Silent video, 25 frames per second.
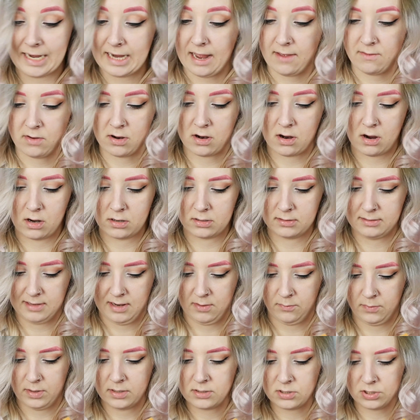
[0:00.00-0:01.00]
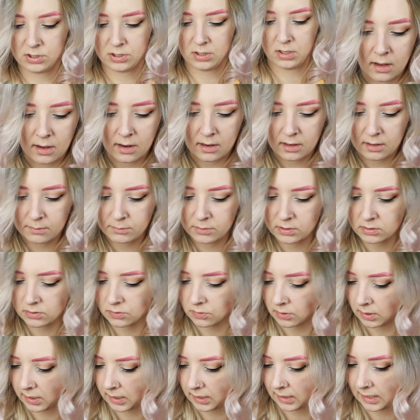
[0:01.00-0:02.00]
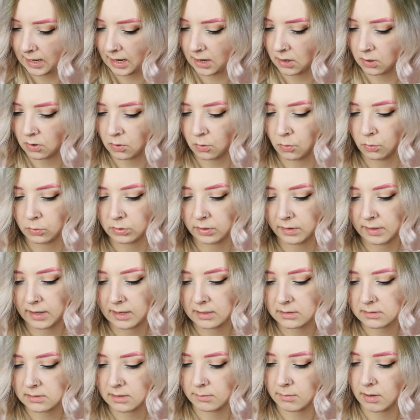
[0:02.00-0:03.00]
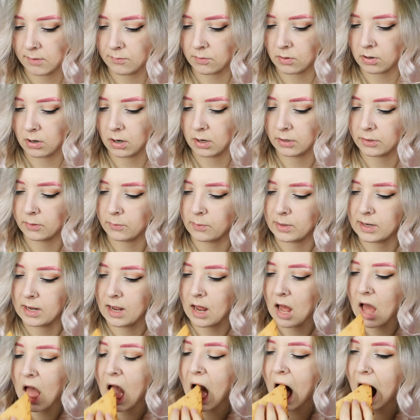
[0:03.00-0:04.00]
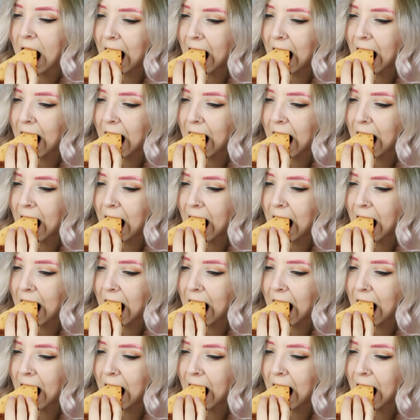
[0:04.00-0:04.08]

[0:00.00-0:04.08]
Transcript: and avocado sandwich. Like, let me try and get a corner that has some avocado in it.